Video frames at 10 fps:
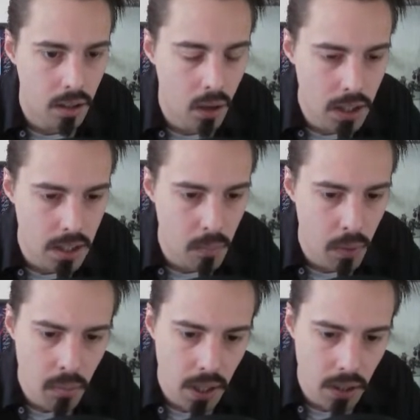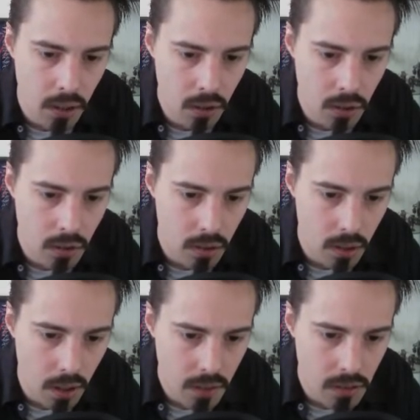Actually, Bone Meringue could.
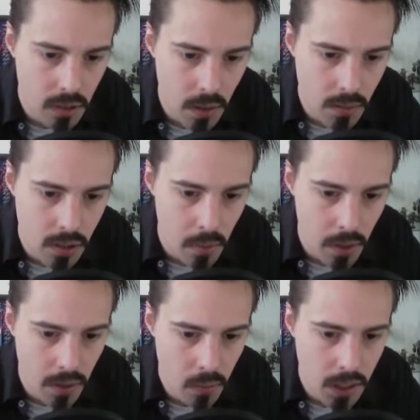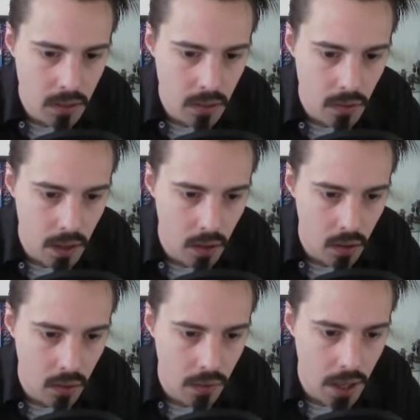I think it's a ground type. I think we could use that
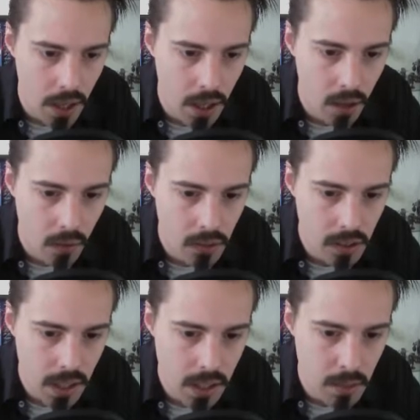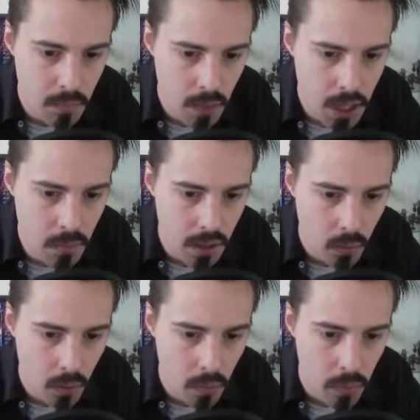on Sandy. Maybe I
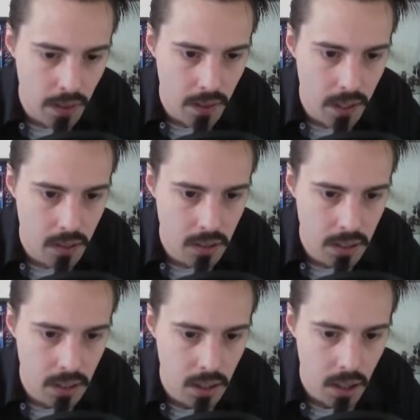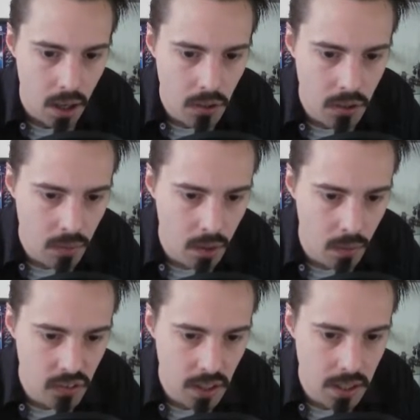will buy that actually. I don't know
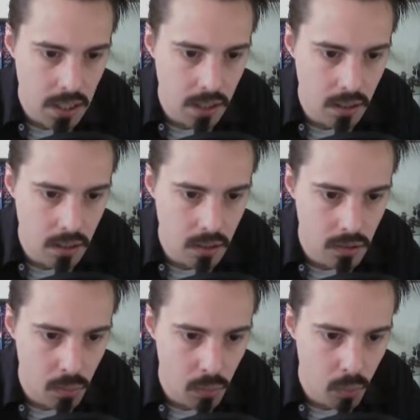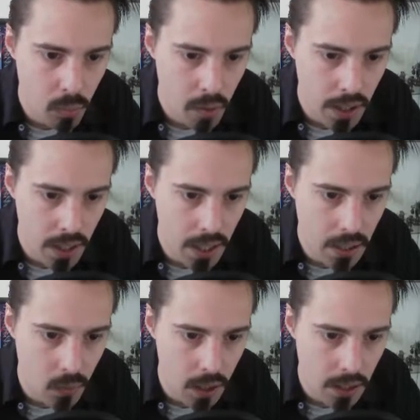if Sandy can use it, but we'll buy it
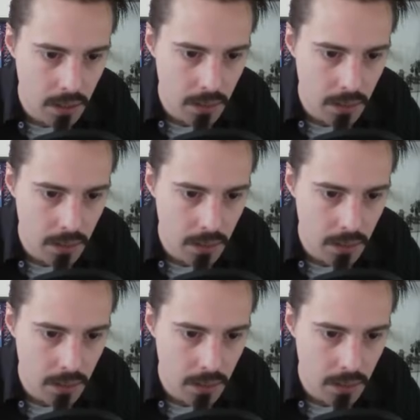anyway.